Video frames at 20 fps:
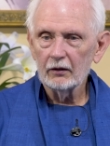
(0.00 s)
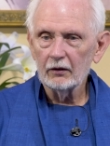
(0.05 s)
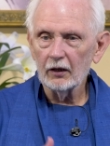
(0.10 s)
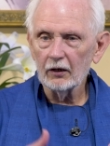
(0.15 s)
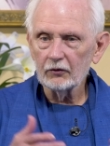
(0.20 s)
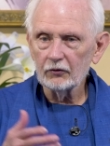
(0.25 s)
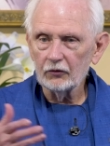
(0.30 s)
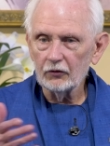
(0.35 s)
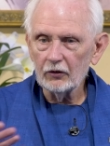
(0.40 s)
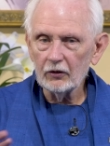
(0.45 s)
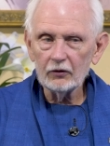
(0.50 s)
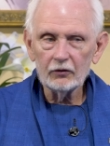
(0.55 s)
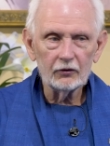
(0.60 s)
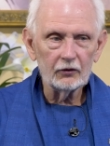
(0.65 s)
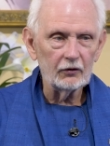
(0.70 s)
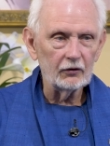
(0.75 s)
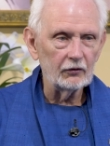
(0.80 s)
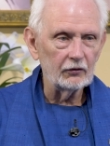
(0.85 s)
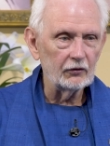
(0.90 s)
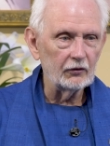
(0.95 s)
that
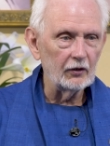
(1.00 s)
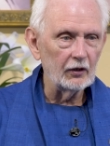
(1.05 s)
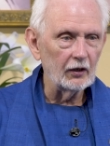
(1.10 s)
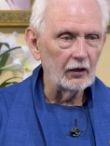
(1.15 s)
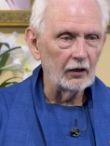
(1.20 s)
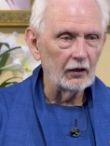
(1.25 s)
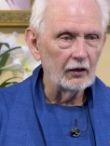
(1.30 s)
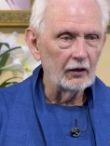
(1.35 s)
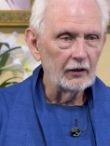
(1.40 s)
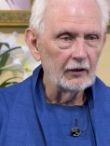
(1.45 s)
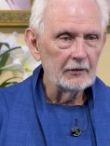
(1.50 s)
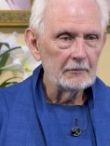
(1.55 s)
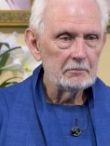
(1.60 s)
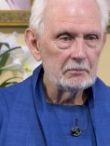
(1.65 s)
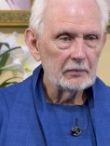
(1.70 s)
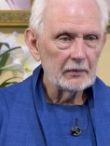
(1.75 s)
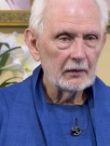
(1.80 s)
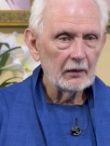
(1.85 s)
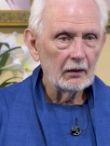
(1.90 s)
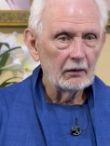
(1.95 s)
Jesus did,
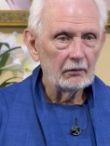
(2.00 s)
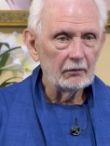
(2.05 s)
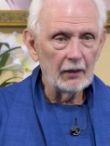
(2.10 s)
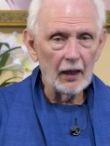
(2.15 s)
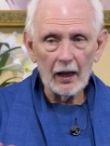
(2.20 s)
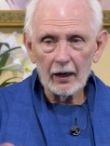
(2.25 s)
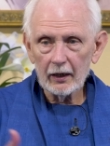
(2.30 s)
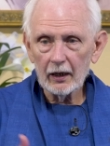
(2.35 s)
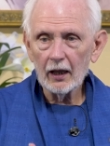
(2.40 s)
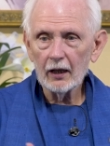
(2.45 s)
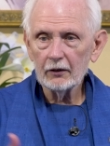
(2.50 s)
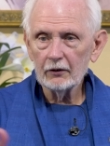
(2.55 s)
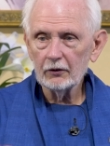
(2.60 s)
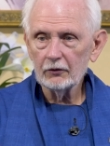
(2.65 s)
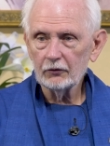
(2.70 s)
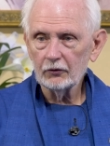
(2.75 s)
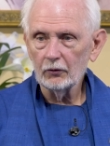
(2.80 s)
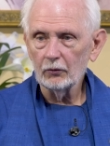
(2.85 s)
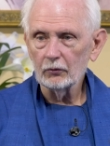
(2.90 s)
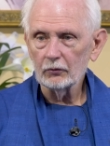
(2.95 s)
that had
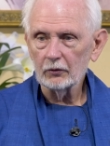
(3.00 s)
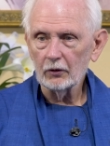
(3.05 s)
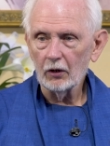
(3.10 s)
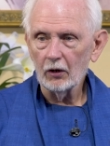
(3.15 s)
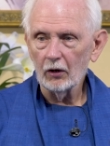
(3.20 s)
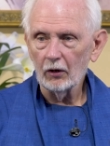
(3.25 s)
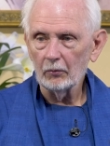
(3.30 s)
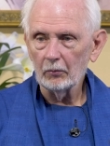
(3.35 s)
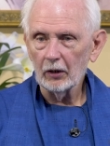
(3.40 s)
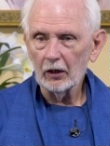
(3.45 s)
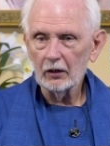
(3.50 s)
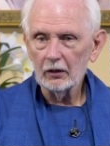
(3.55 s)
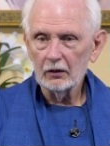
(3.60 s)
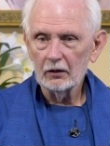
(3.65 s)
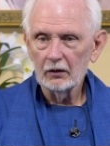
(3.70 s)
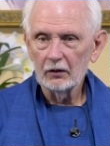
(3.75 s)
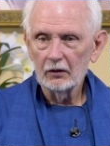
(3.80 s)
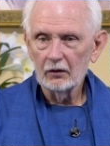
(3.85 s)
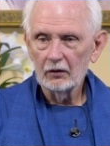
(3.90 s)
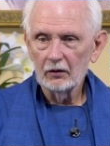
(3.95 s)
its own karma.
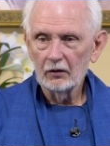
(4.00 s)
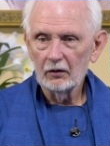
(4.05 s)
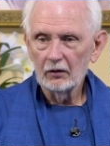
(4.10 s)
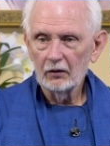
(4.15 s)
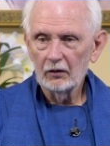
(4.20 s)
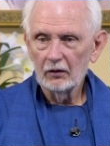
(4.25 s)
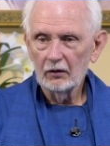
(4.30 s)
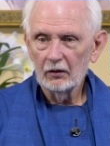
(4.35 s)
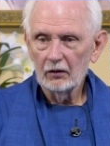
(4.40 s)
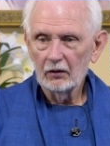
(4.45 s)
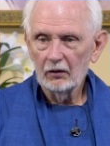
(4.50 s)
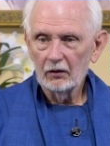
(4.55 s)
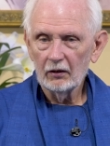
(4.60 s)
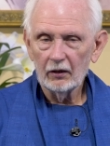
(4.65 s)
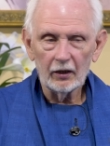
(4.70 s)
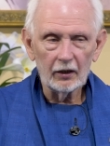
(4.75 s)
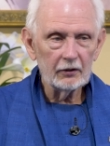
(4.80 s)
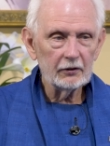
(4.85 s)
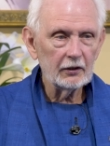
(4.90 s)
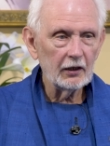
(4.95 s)

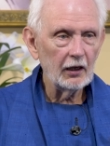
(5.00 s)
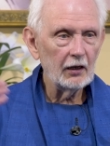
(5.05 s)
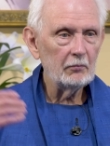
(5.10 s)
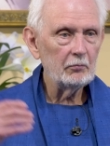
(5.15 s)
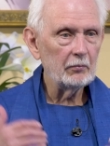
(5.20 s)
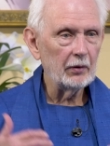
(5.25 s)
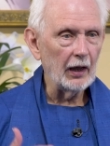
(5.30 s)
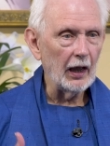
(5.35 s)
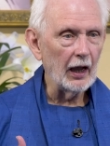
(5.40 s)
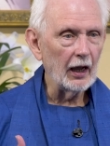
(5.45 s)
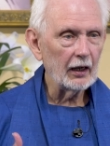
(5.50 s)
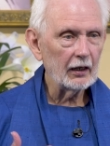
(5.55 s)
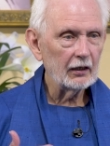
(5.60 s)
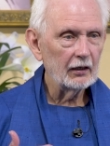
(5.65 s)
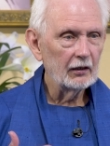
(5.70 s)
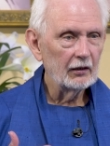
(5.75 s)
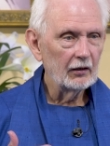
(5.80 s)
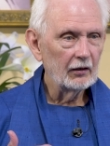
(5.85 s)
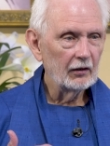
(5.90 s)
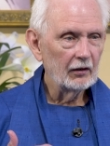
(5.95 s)
It came
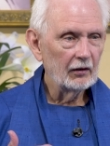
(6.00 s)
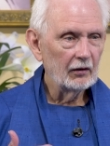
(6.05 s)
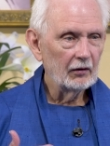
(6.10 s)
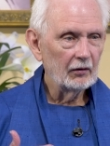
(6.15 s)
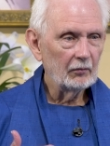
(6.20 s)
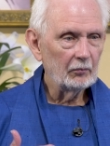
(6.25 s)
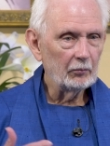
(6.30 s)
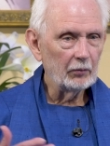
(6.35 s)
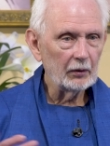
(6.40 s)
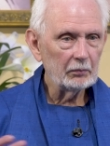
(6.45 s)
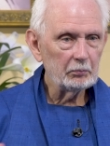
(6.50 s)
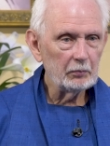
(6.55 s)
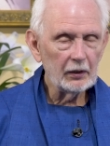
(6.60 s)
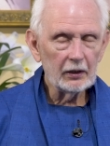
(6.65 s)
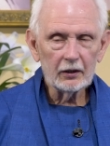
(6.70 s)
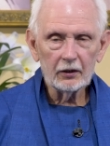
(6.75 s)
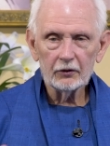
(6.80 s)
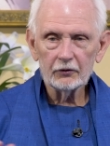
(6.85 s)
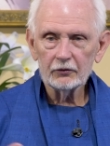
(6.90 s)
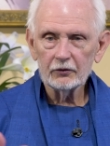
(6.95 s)
back, but
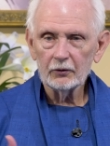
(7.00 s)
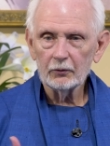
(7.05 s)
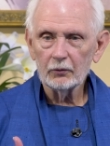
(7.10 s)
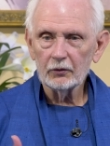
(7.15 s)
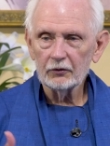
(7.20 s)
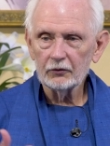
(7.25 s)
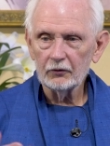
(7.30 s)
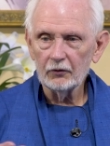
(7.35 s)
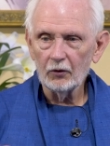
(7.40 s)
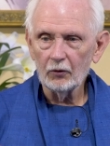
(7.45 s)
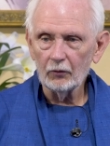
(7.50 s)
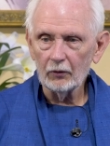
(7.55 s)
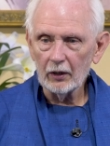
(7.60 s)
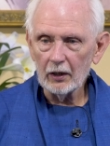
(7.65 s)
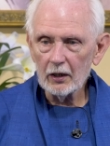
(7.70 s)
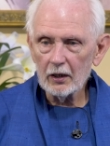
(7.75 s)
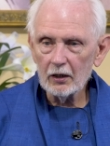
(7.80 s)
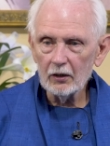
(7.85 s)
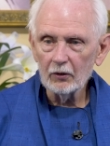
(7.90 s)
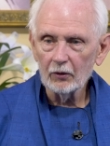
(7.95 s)
because there was no
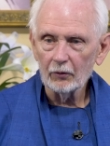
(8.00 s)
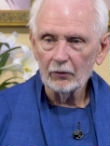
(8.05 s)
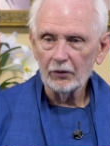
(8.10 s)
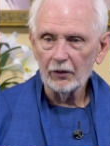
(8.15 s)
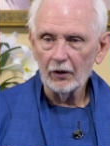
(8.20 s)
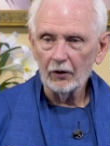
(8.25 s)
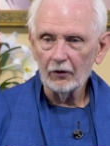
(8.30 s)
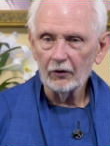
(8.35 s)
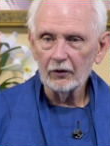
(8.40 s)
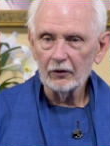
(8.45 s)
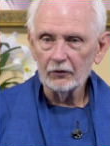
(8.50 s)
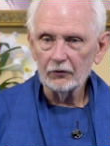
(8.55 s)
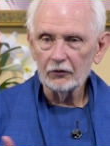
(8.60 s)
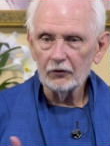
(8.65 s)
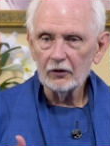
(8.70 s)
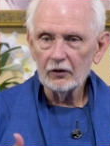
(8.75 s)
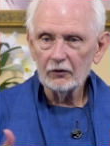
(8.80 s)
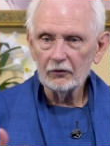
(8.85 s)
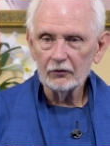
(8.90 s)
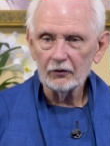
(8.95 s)
ego there in
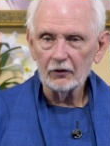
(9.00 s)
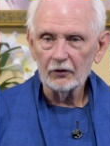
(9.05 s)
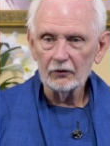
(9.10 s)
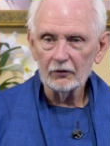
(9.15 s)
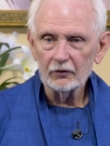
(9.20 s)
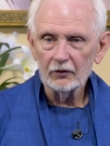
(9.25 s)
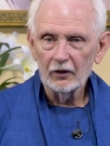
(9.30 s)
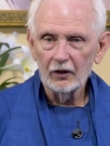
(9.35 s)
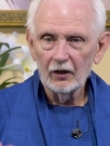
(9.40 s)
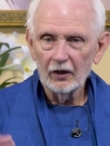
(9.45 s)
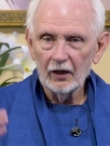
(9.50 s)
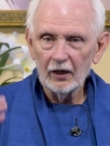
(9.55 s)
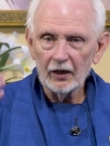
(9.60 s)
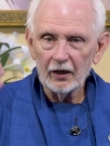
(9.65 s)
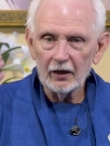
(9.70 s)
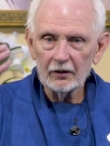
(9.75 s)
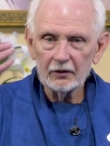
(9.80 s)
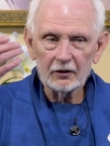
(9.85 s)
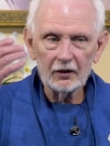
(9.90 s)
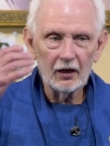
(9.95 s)
Jesus,
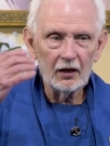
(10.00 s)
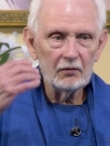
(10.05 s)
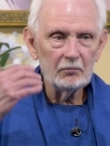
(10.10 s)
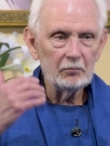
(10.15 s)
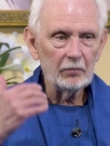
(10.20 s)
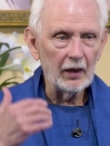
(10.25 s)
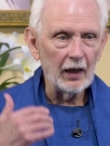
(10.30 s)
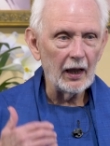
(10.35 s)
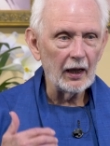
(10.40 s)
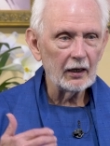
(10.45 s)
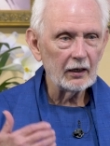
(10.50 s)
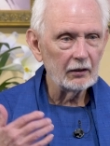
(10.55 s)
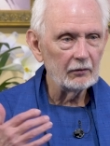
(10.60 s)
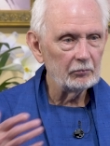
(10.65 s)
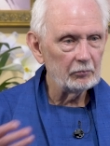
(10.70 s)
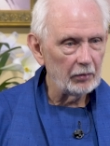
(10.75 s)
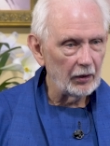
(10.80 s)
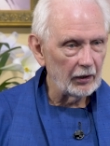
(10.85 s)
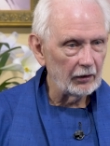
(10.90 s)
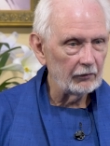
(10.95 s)
it came back
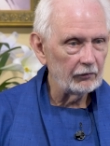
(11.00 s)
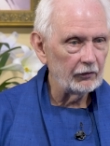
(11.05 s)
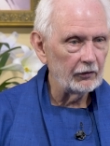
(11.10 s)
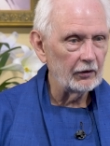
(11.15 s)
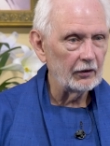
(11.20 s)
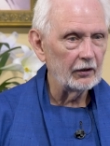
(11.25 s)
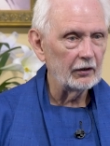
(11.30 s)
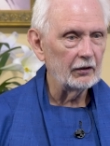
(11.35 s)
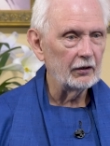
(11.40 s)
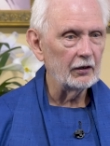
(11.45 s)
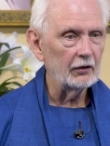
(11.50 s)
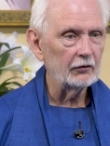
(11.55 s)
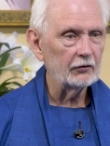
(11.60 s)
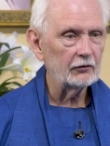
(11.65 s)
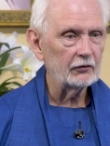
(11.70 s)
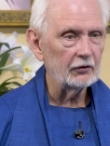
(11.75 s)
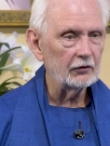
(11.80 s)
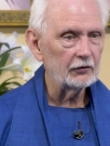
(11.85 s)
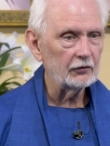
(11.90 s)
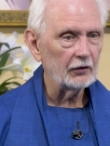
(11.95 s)
and benefited
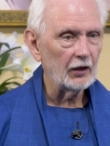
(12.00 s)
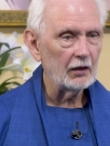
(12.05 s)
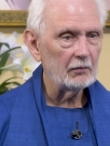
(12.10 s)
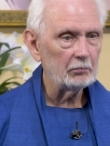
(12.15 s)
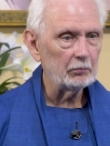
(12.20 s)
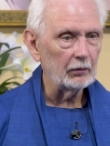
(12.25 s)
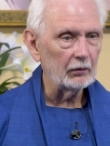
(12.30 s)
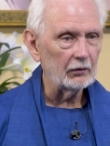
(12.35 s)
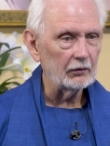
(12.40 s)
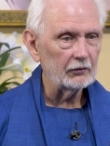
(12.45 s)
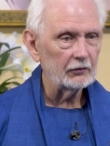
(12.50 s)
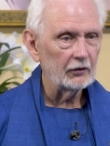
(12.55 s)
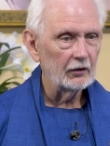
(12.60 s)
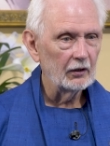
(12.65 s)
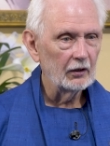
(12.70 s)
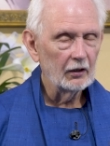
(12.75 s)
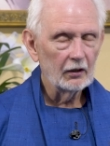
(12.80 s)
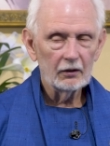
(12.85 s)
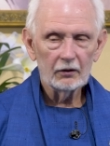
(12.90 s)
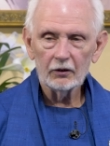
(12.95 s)
his disciples.
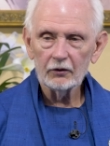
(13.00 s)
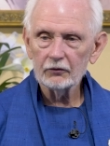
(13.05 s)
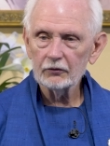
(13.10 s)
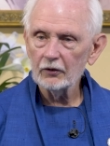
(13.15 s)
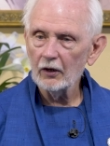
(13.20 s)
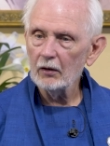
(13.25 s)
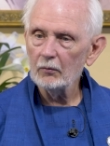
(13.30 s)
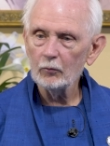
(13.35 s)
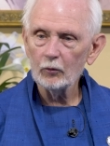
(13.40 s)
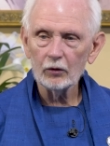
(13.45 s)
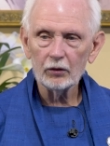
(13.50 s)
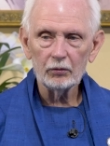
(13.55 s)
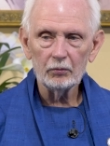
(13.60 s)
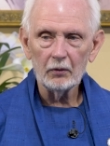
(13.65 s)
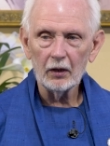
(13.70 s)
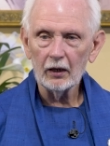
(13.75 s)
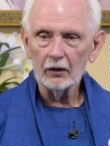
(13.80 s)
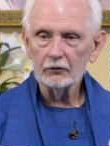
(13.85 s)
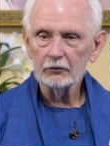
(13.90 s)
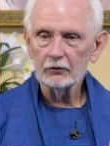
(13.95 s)
The same with
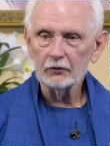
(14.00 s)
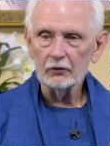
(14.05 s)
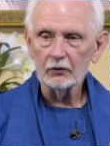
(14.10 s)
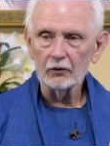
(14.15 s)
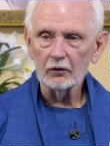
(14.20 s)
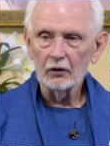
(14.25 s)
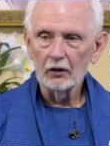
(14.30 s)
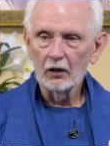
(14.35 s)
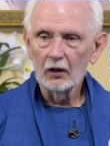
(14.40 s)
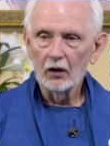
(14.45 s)
Master.